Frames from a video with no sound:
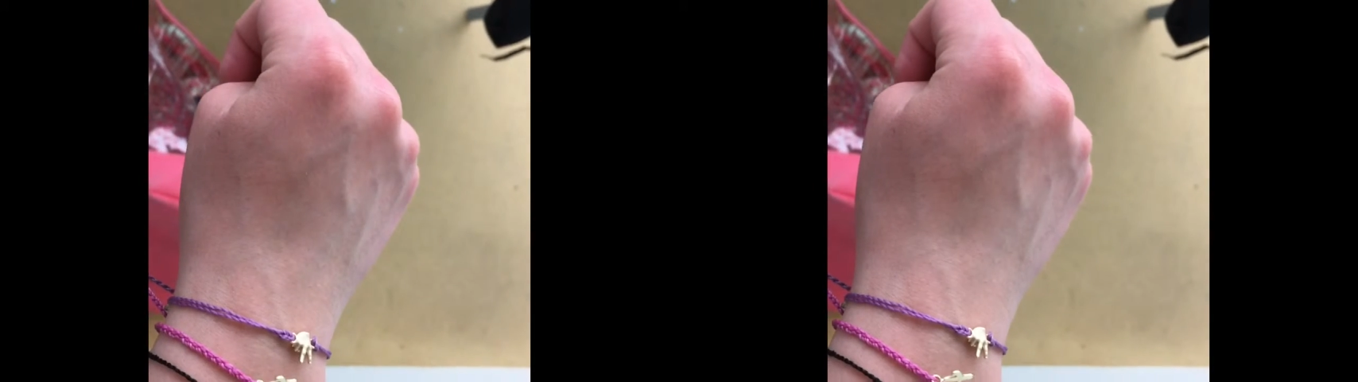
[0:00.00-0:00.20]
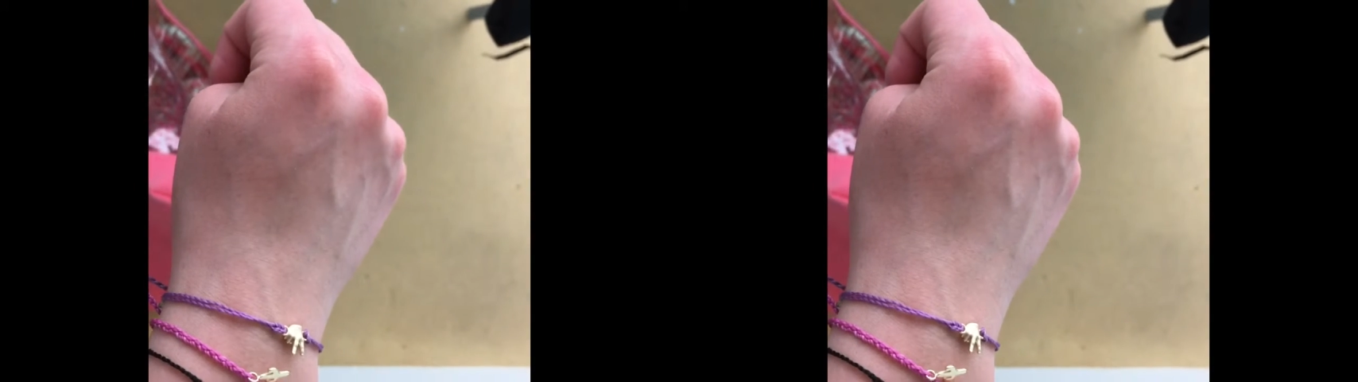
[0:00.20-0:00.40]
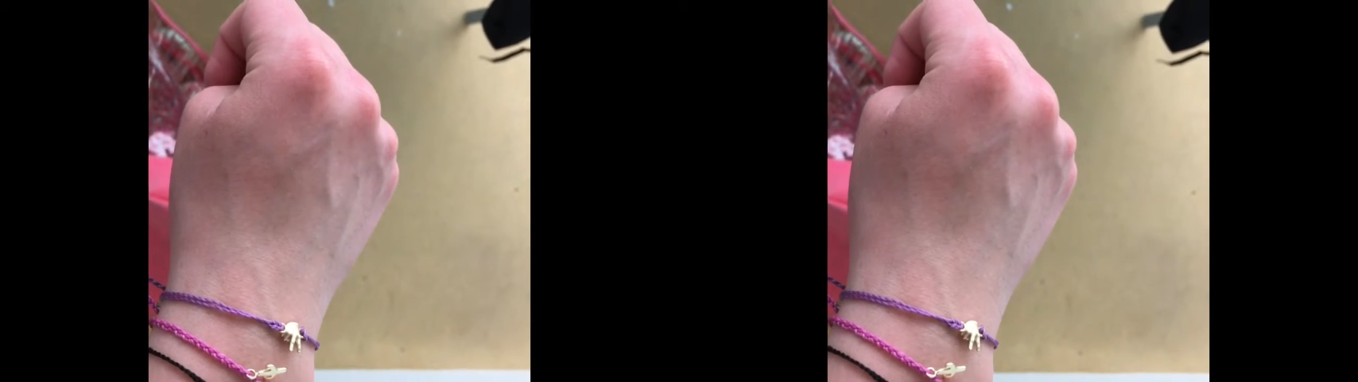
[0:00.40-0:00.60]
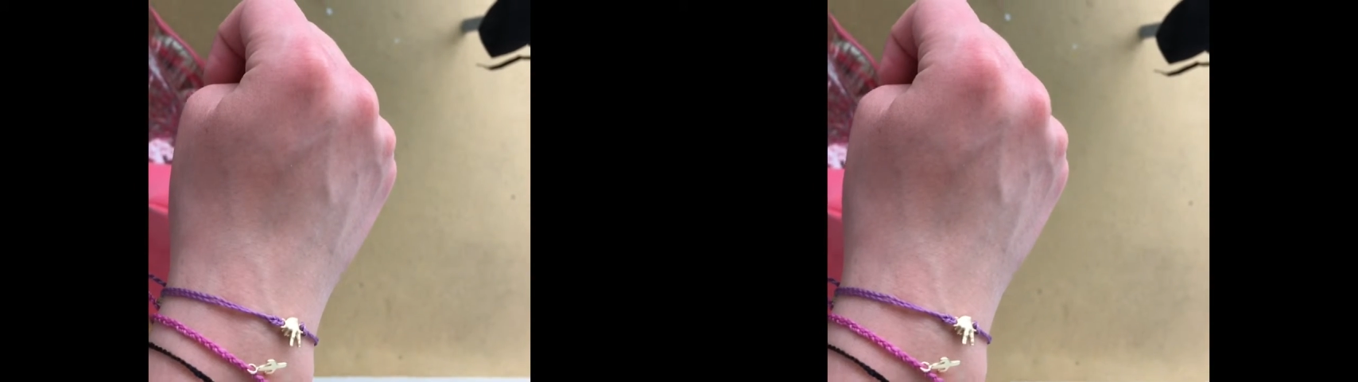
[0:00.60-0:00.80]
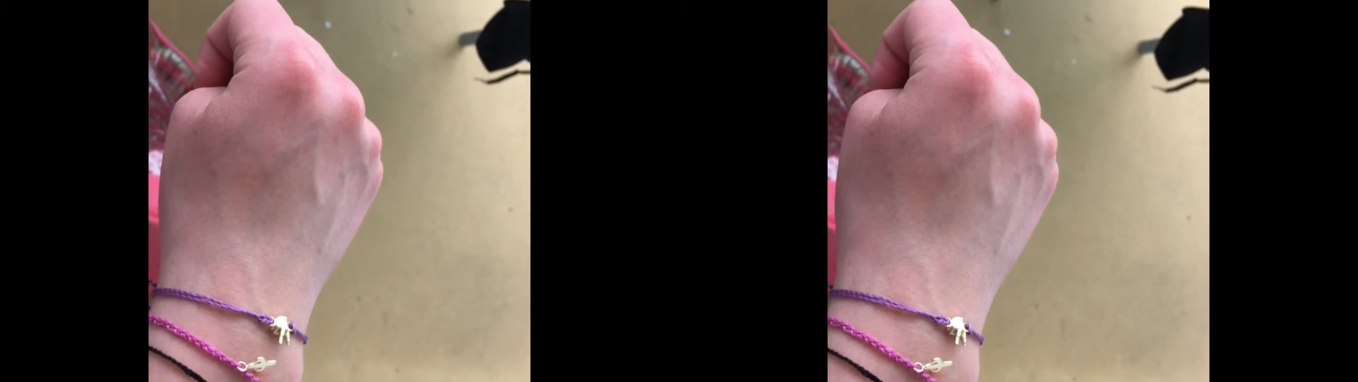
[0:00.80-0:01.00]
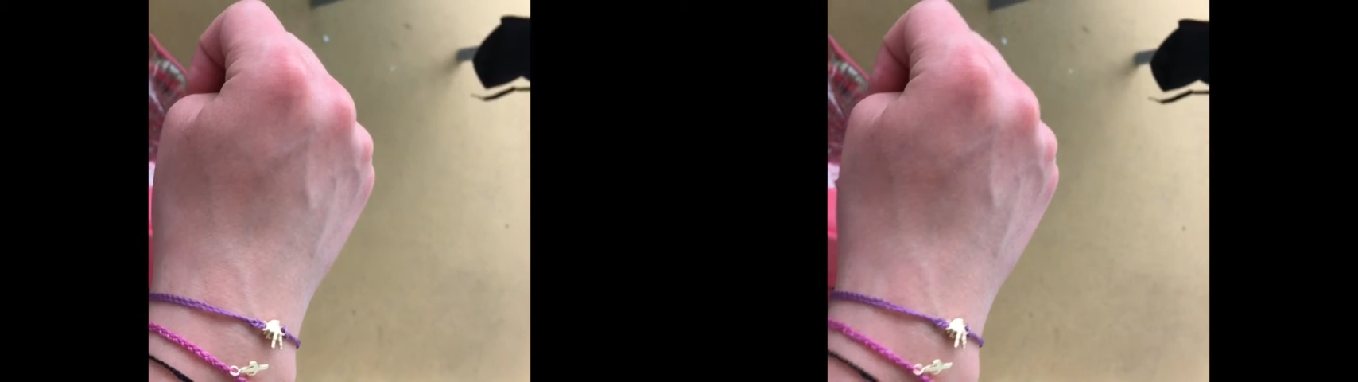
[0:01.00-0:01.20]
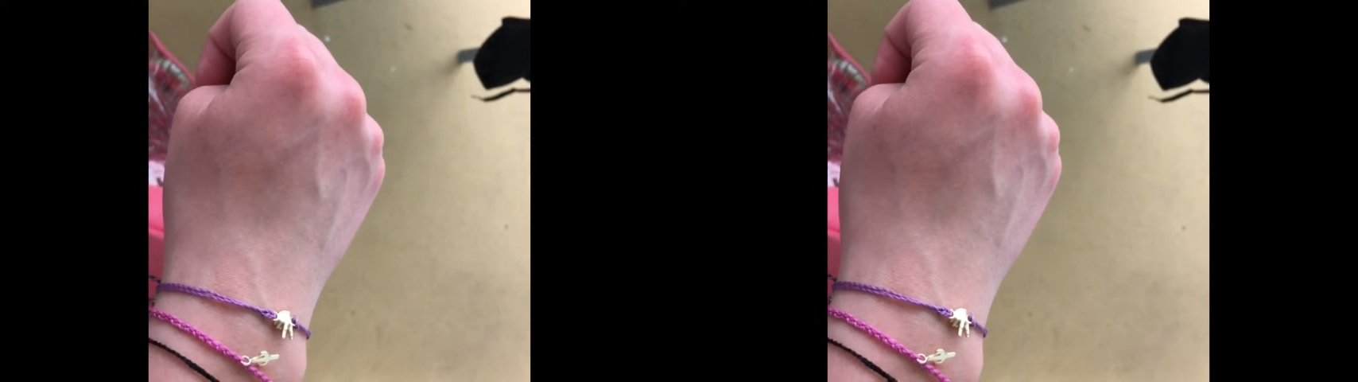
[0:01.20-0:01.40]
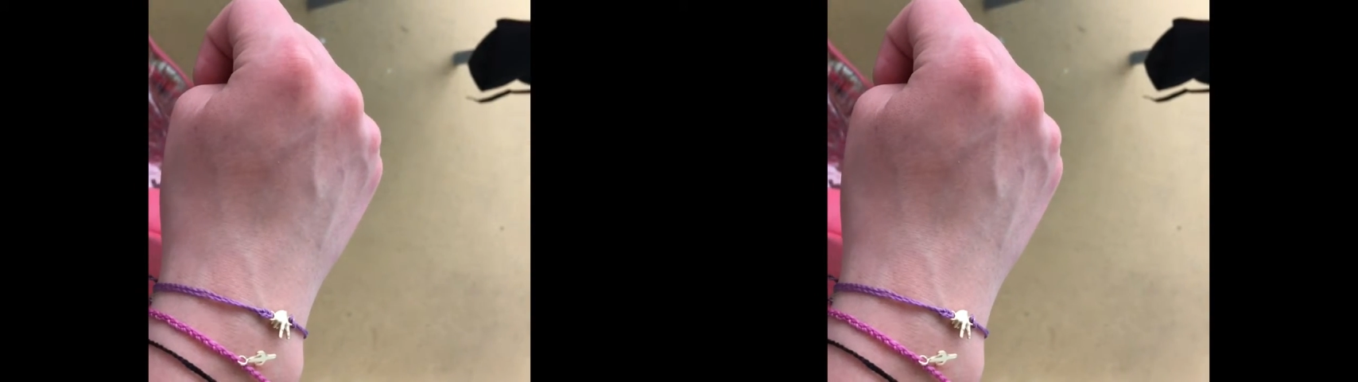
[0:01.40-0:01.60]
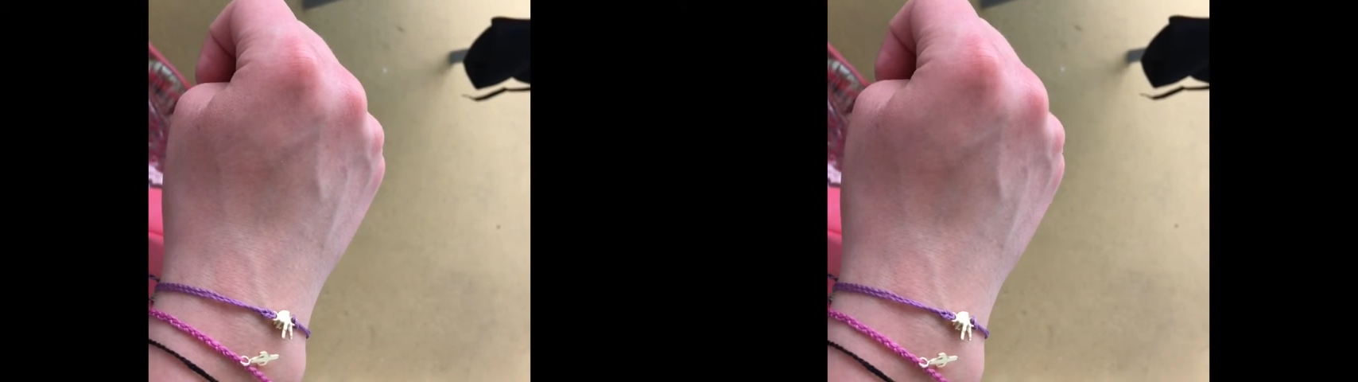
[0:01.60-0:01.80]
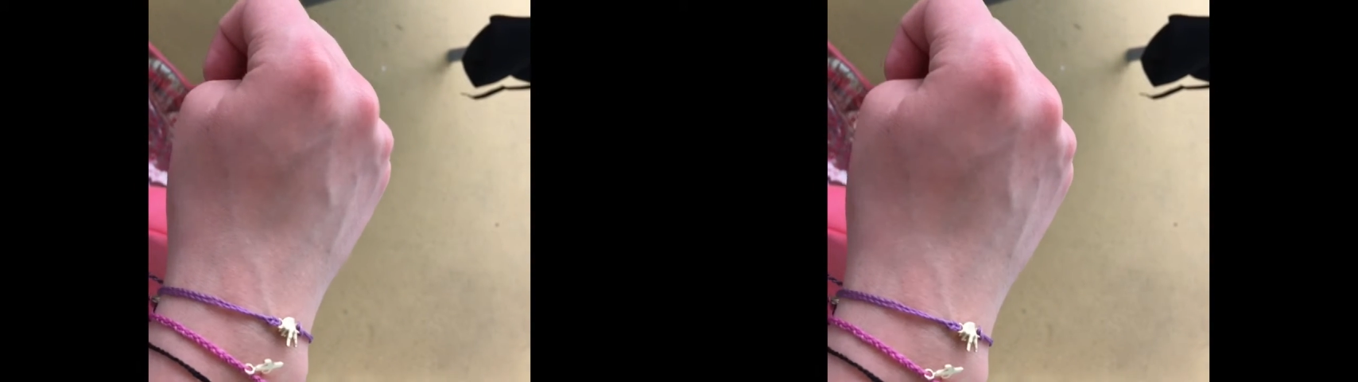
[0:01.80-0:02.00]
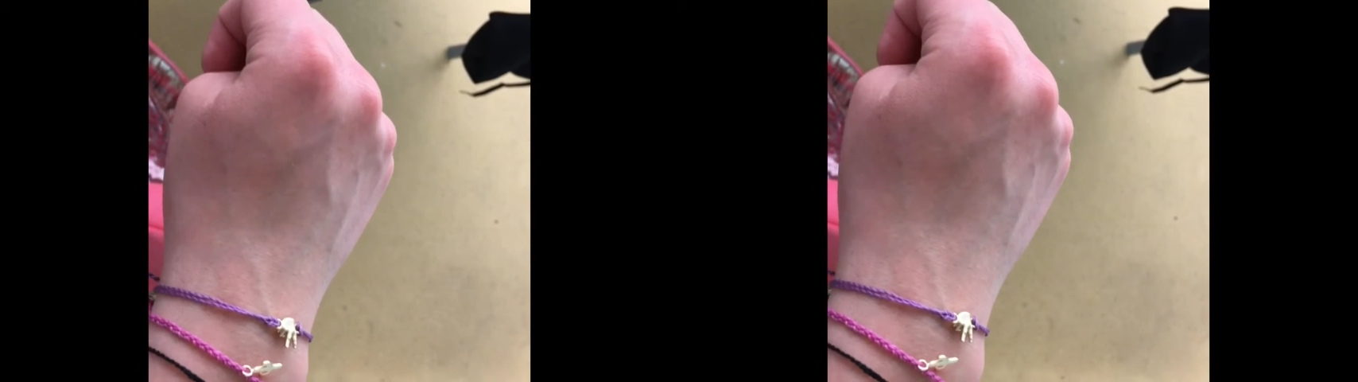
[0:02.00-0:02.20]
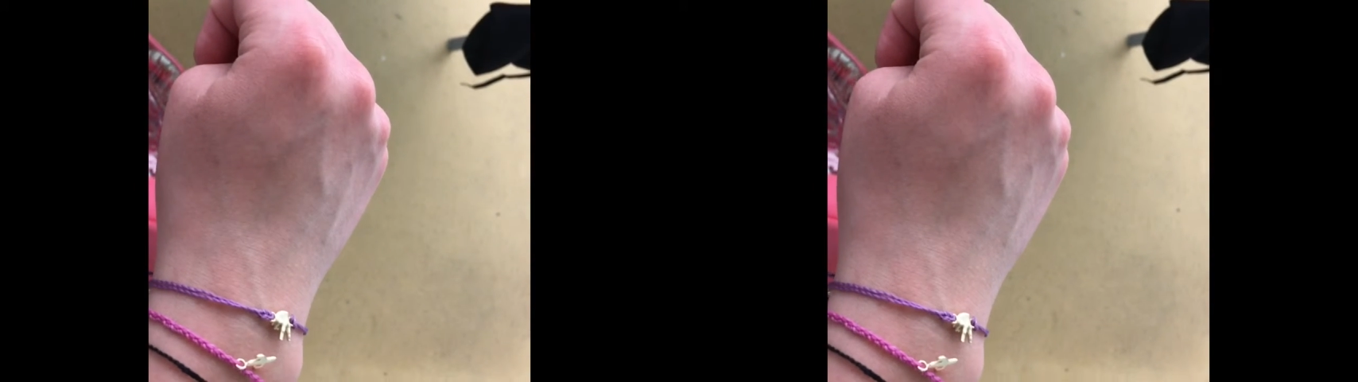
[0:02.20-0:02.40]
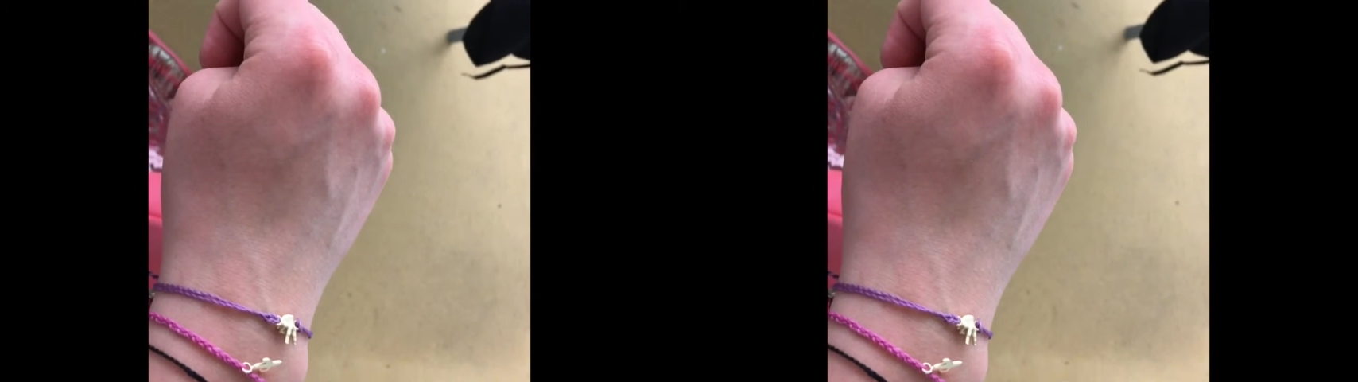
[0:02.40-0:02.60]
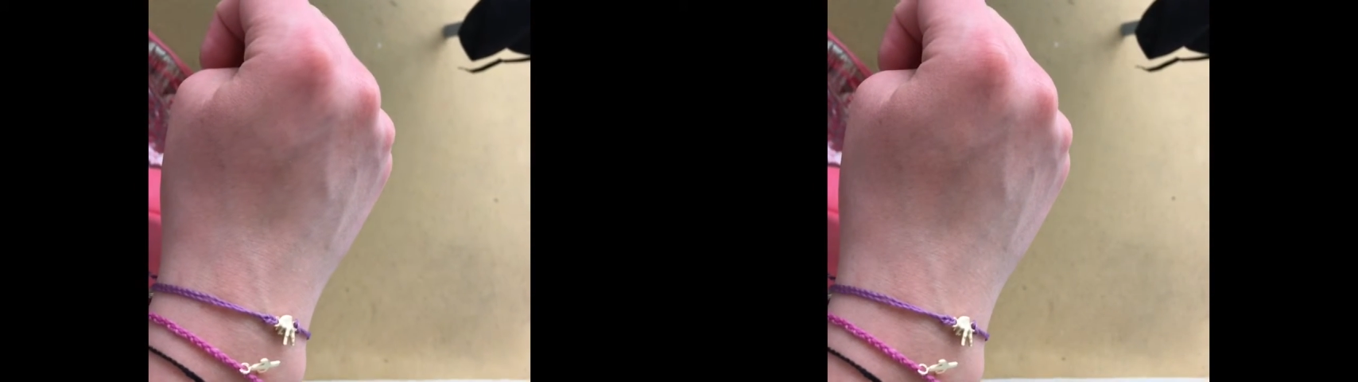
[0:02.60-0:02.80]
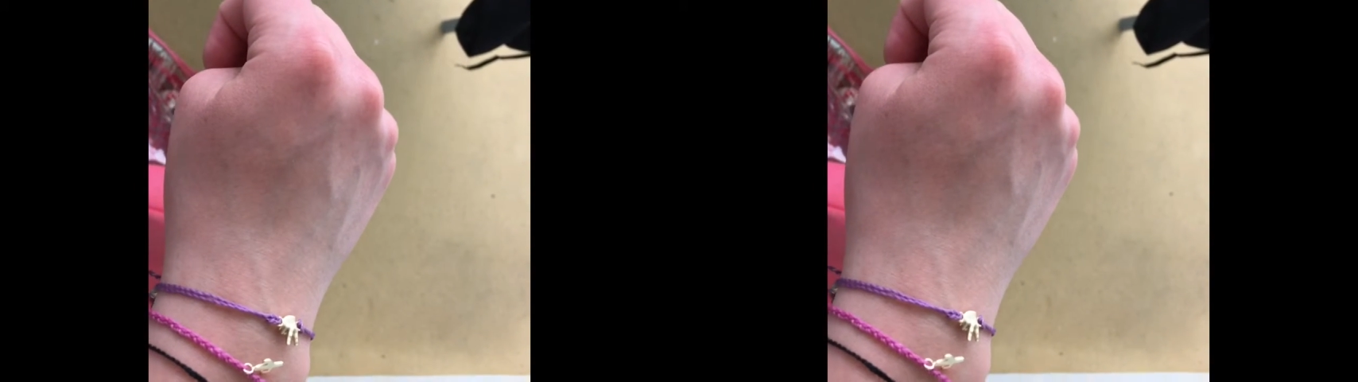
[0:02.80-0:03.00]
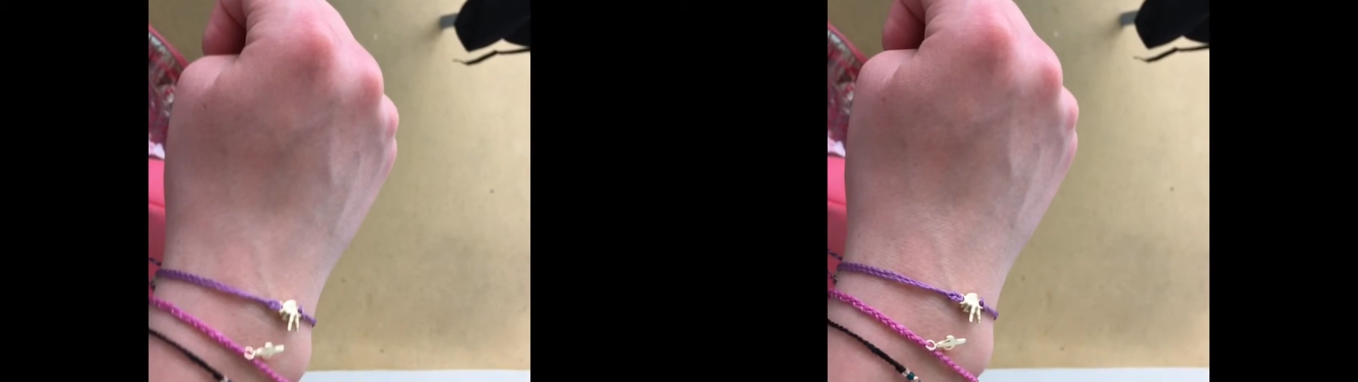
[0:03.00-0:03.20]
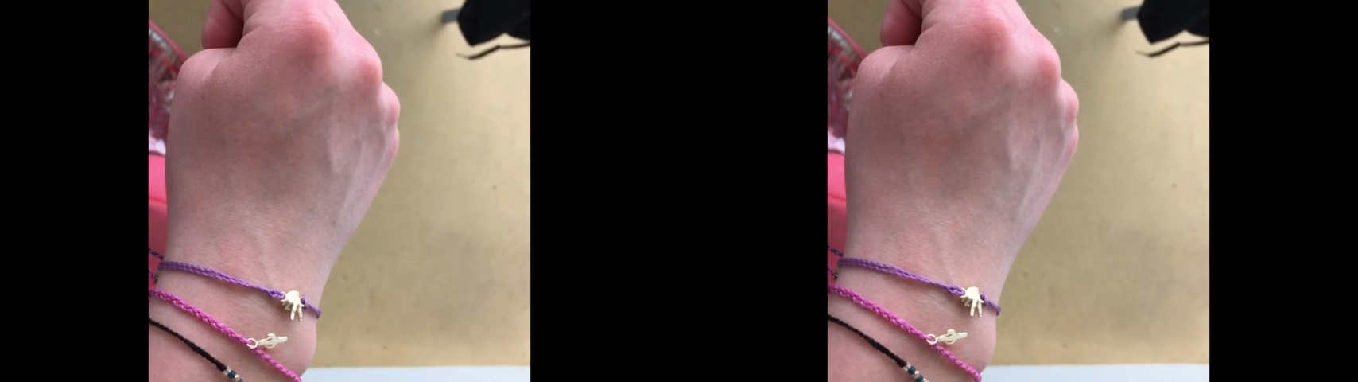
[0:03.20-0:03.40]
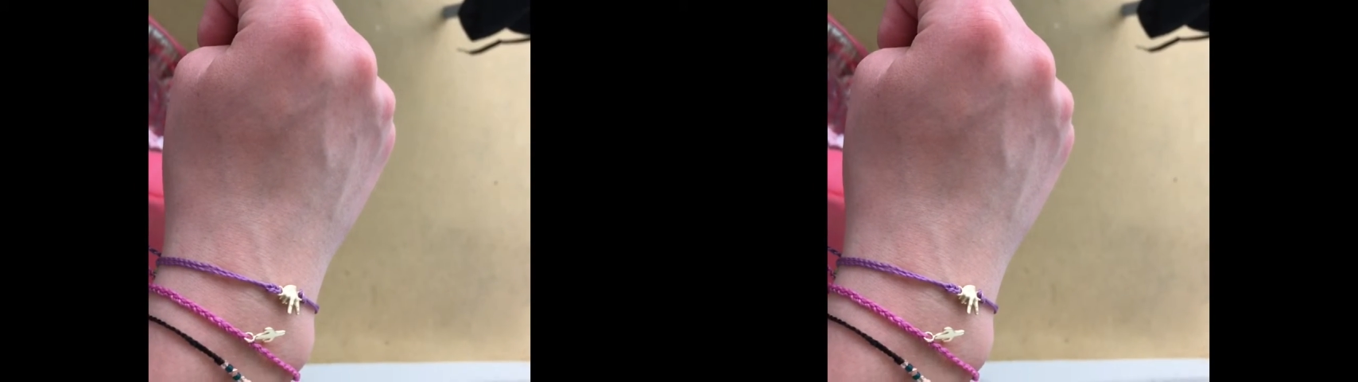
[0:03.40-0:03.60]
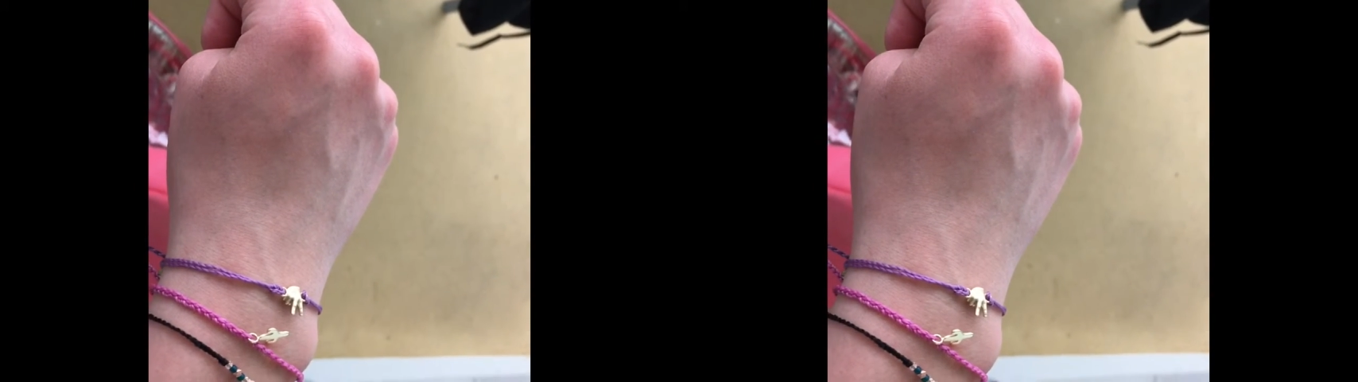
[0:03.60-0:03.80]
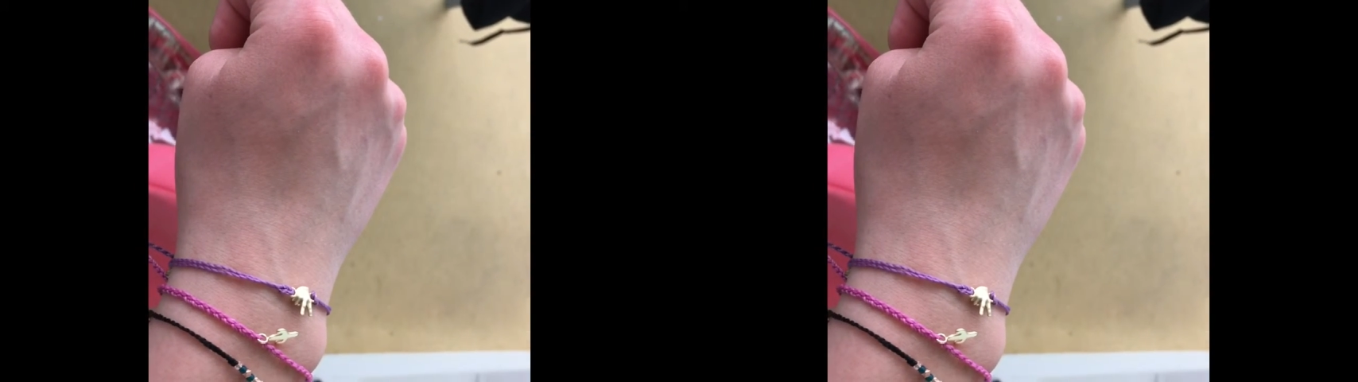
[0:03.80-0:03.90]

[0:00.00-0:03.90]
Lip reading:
[unreadable: no face in view]